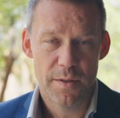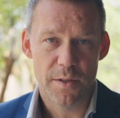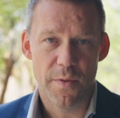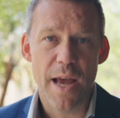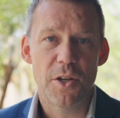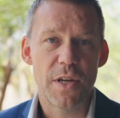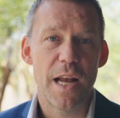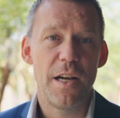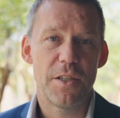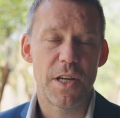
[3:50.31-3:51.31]
So they are
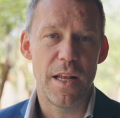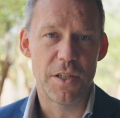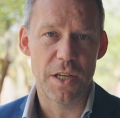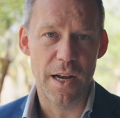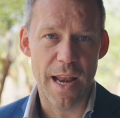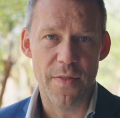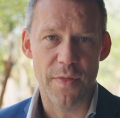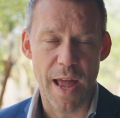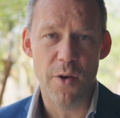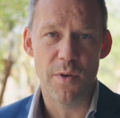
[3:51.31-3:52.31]
challenging
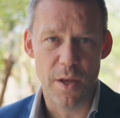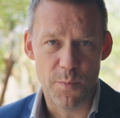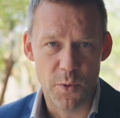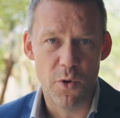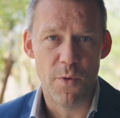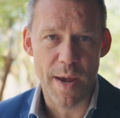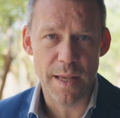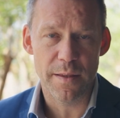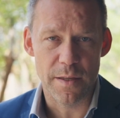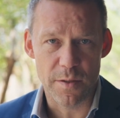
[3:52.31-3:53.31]
len now in a pure
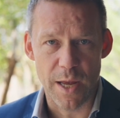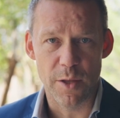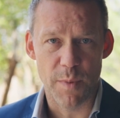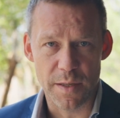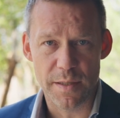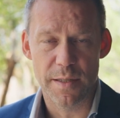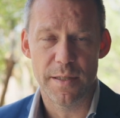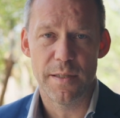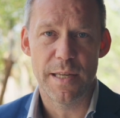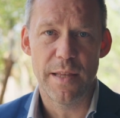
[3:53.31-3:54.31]
maintenance
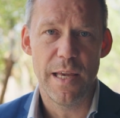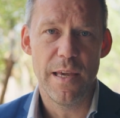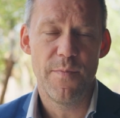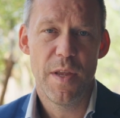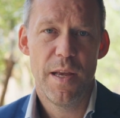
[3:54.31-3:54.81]
randomized setting.